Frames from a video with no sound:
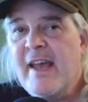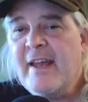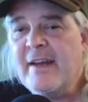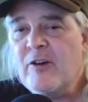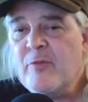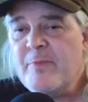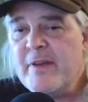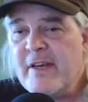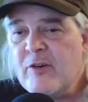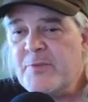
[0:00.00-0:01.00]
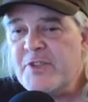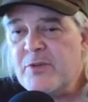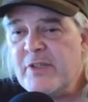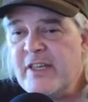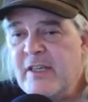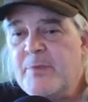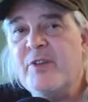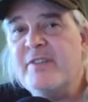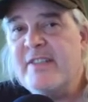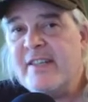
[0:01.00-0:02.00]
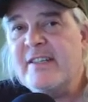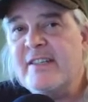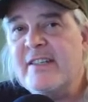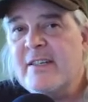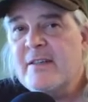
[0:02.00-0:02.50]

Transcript: And I hope it helps you keep your dignity.